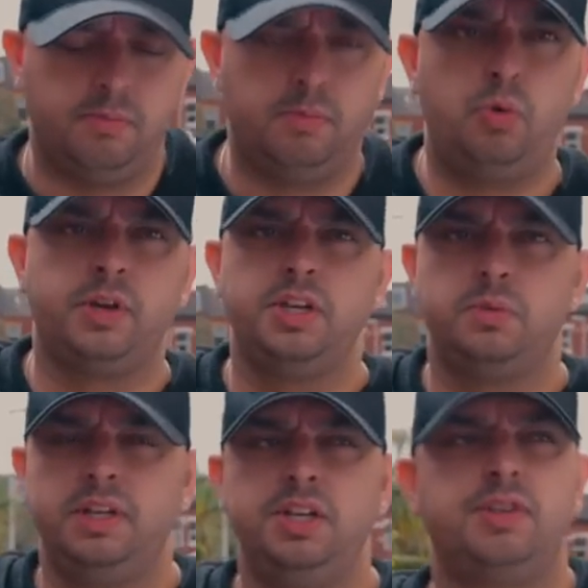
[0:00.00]
Mortgage
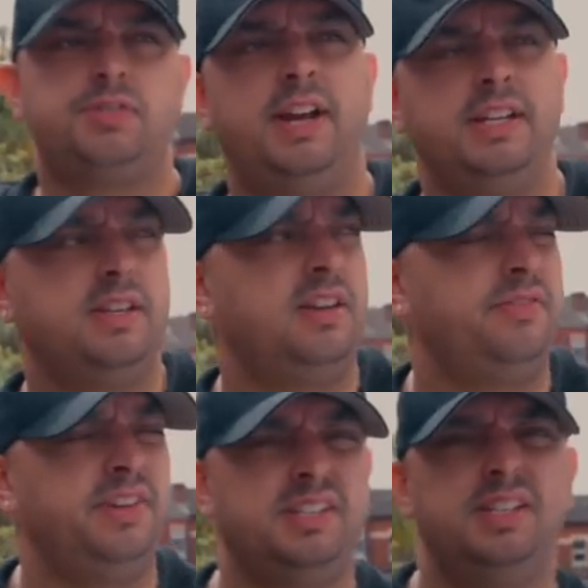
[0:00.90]
with the interest rates
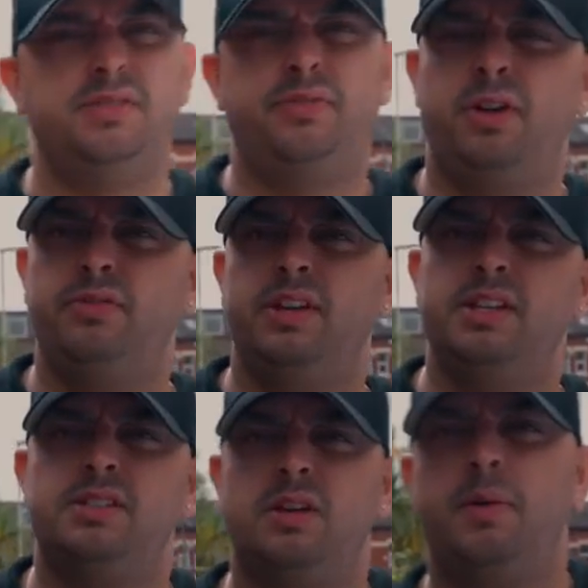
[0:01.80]
fixed into 5
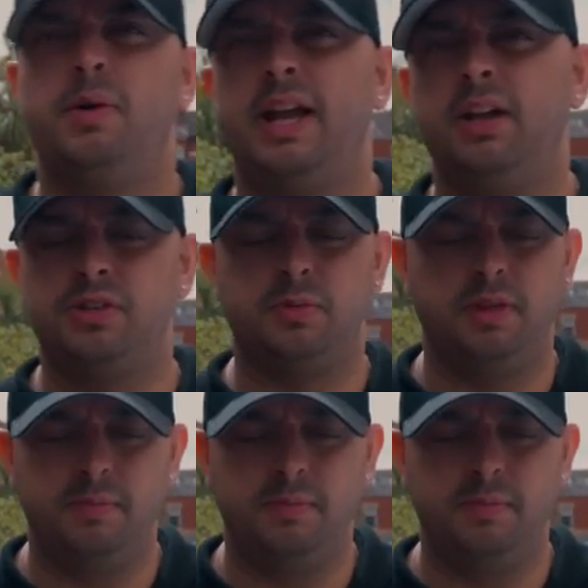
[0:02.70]
years, so I'm okay on some of